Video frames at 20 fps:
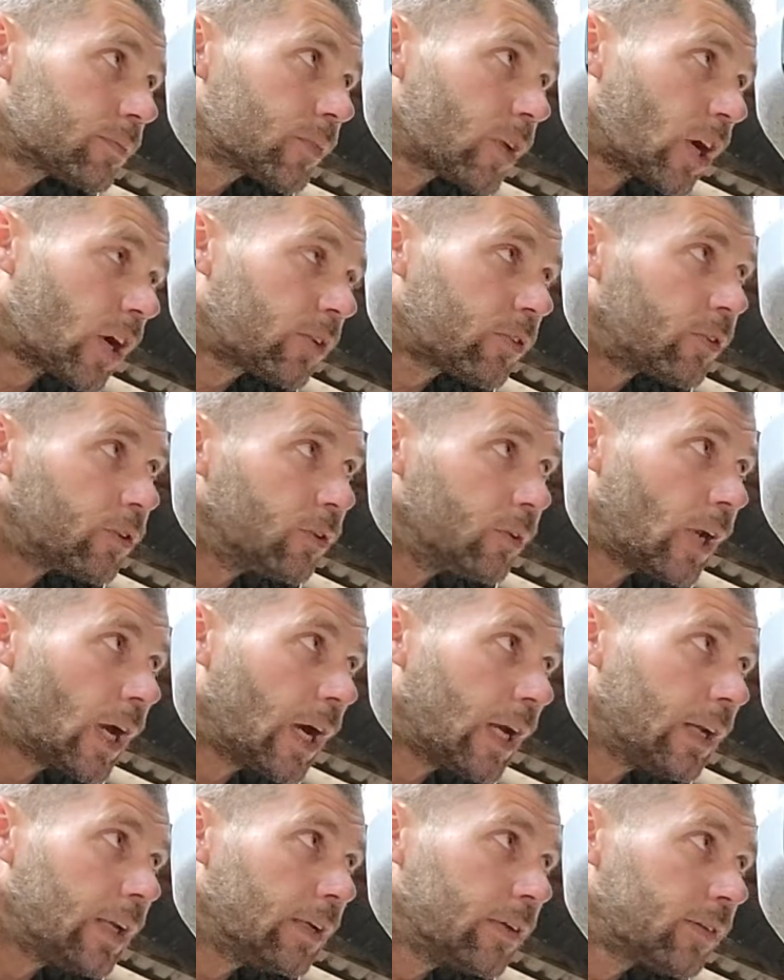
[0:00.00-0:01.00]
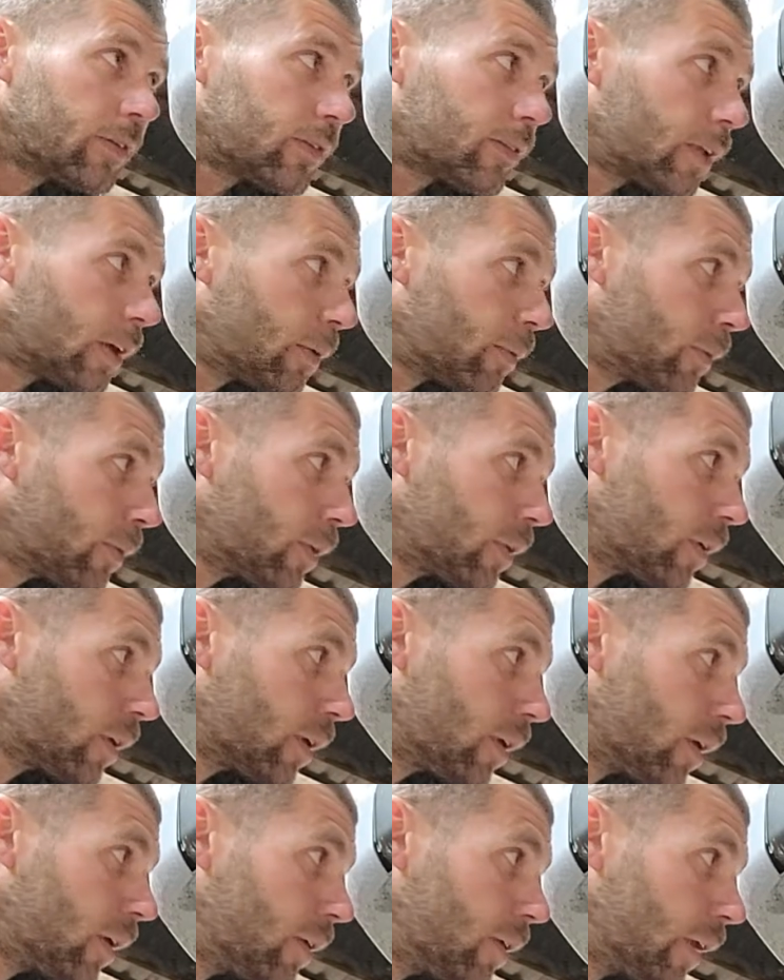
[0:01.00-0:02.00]
Got two 90s that were
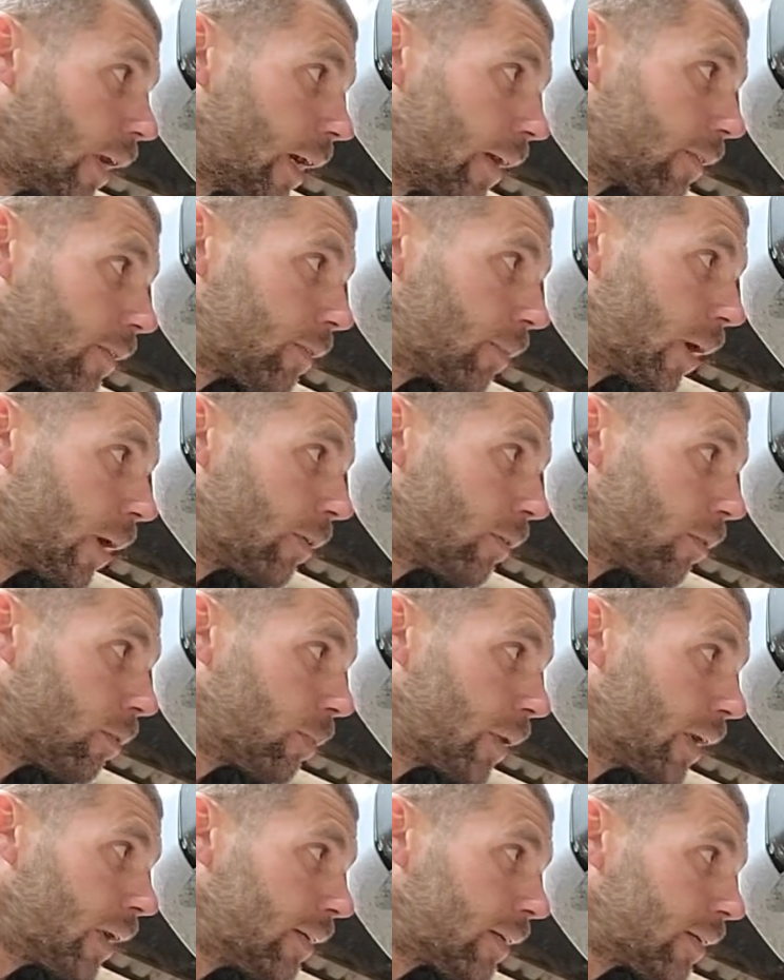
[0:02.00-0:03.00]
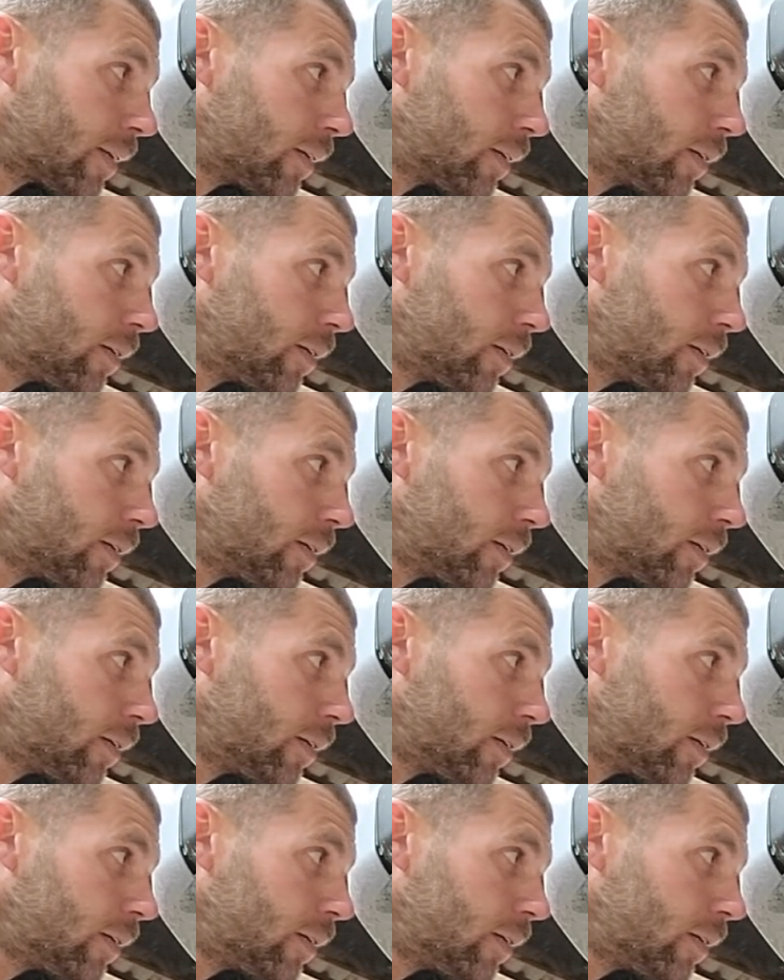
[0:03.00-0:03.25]
nice mandrel bent.